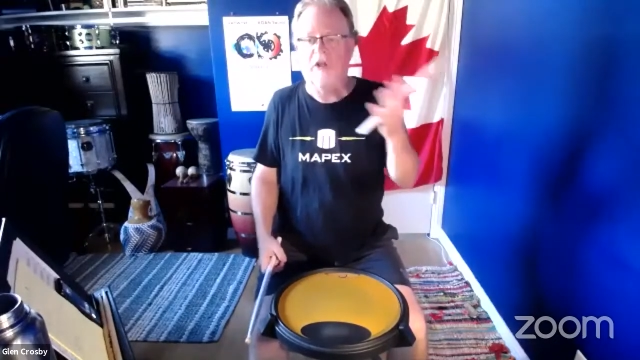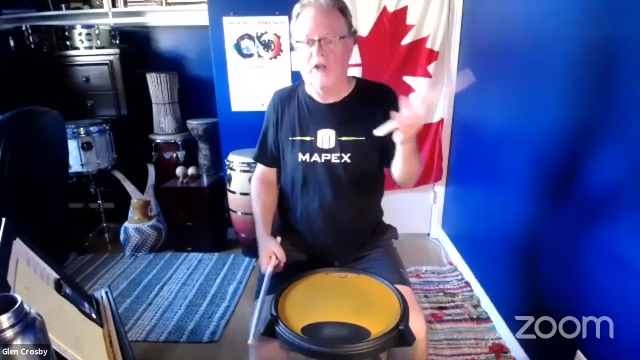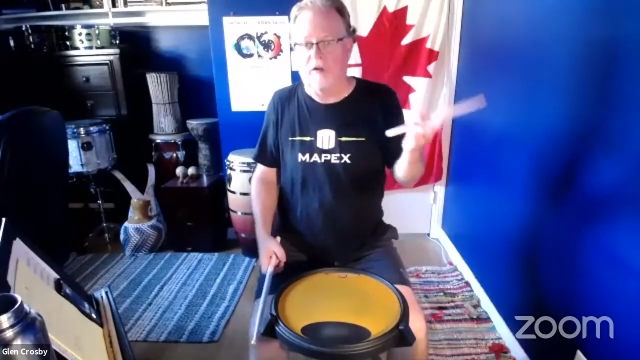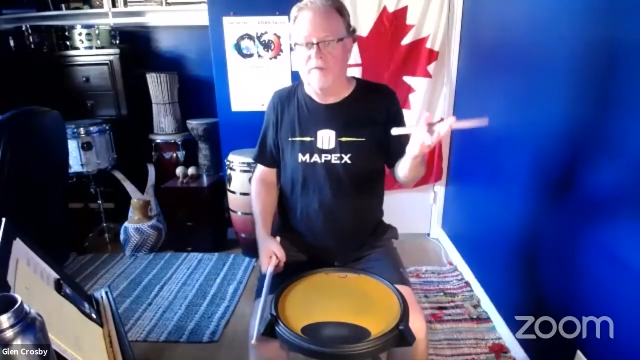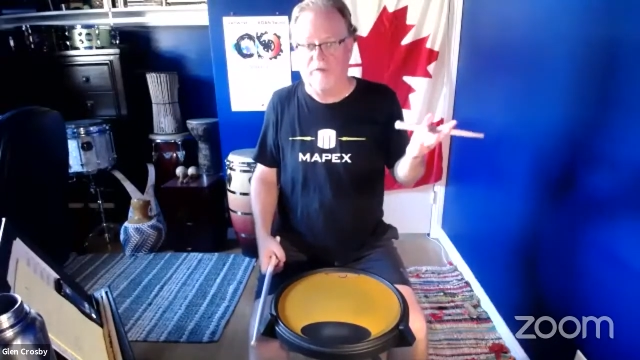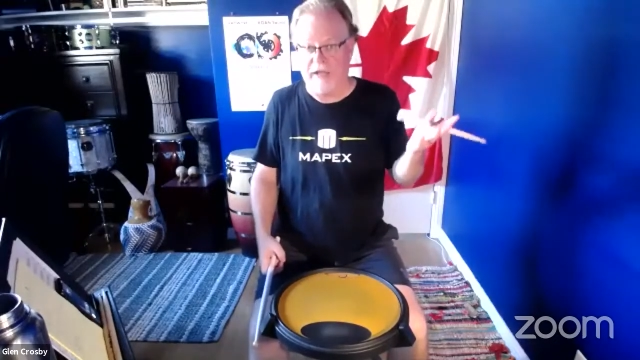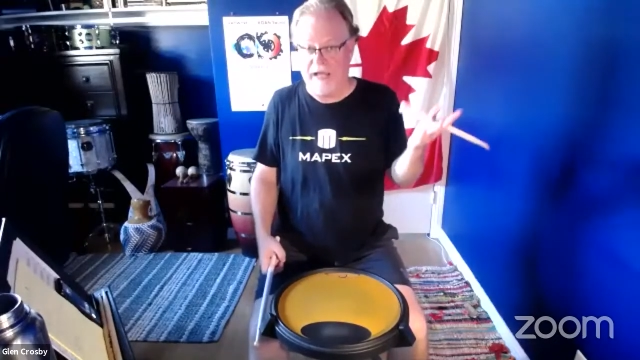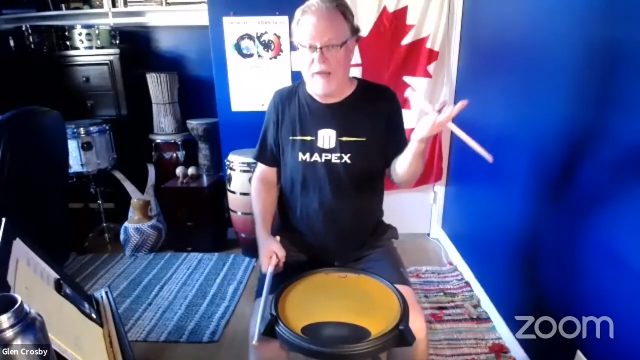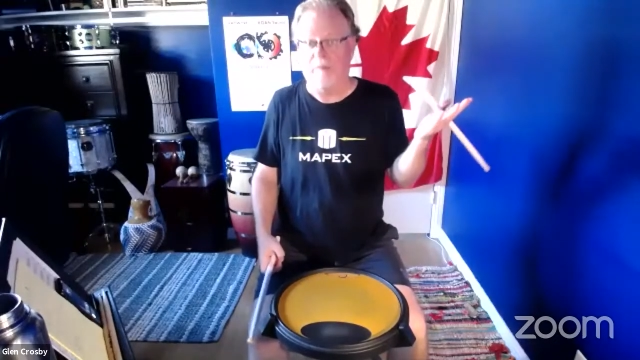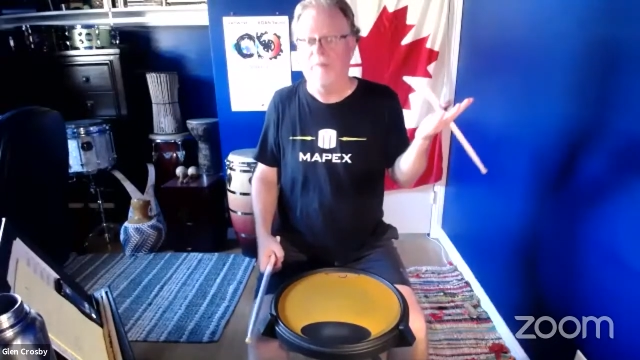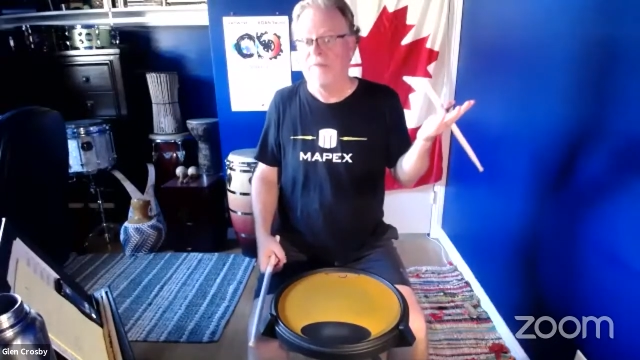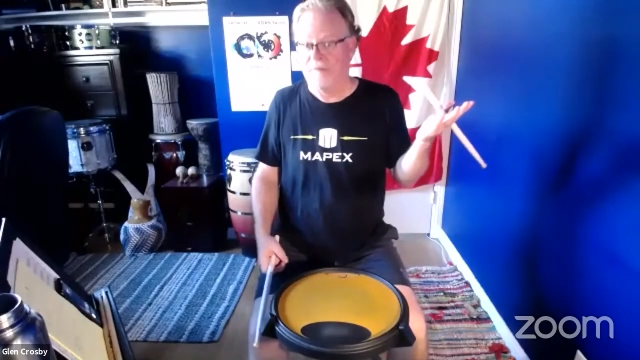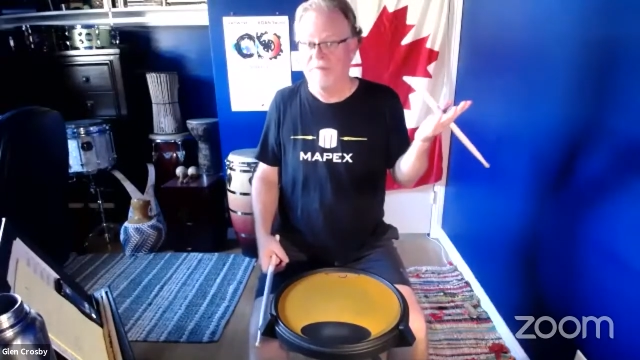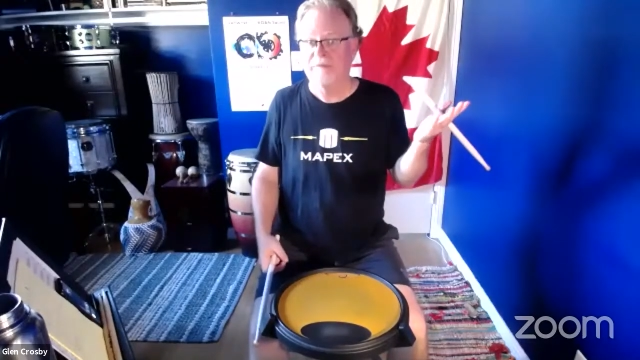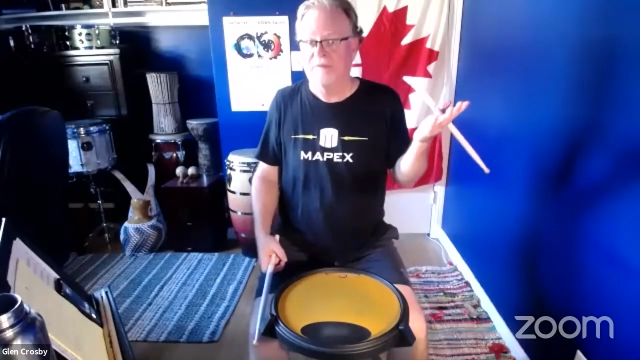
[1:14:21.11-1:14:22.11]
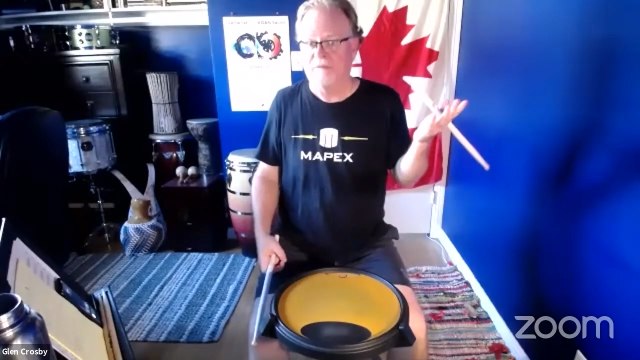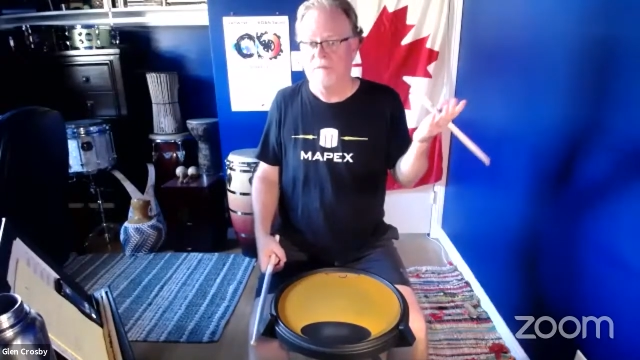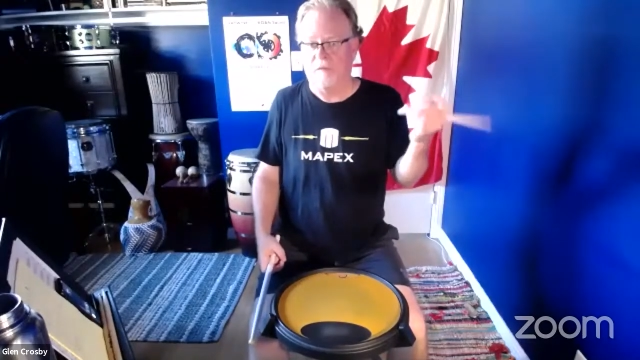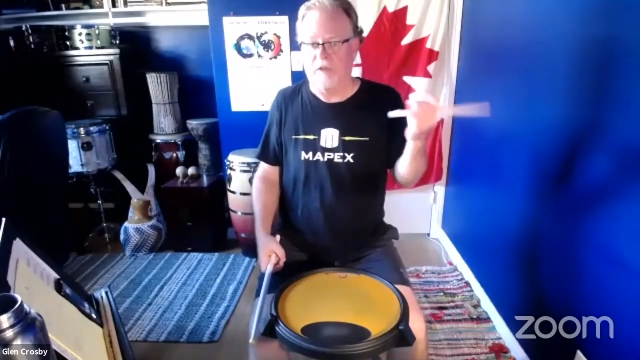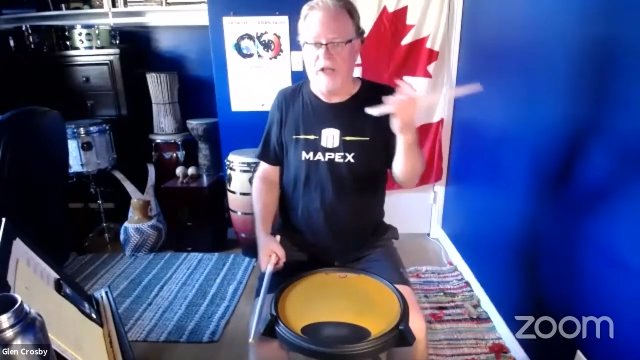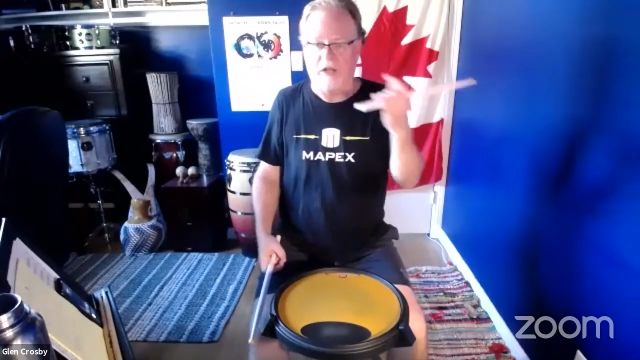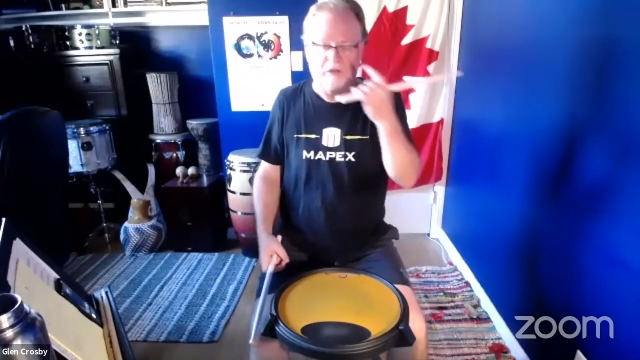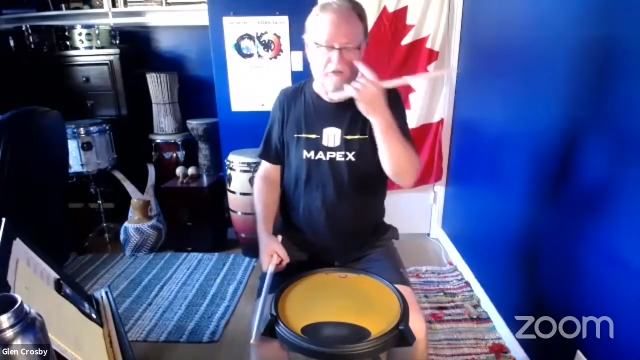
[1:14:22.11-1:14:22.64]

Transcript: hear a flam. Okay, so